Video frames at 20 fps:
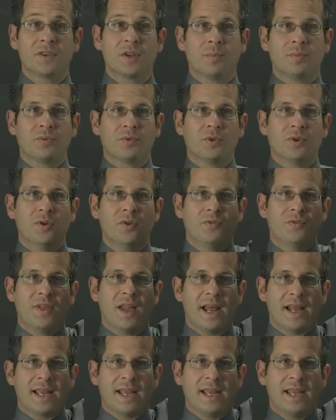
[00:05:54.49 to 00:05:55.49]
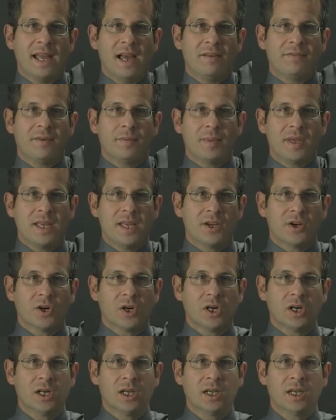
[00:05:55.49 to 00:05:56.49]
to prove that I can get from
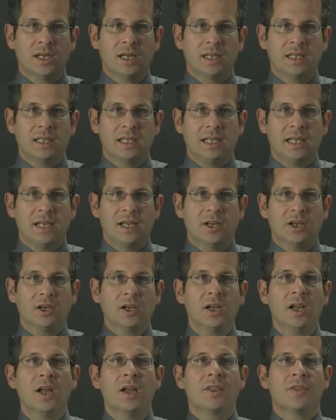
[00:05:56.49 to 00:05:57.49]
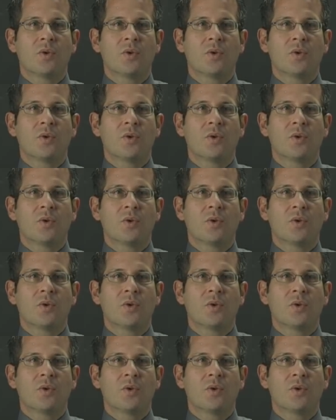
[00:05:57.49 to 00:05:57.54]
here to here,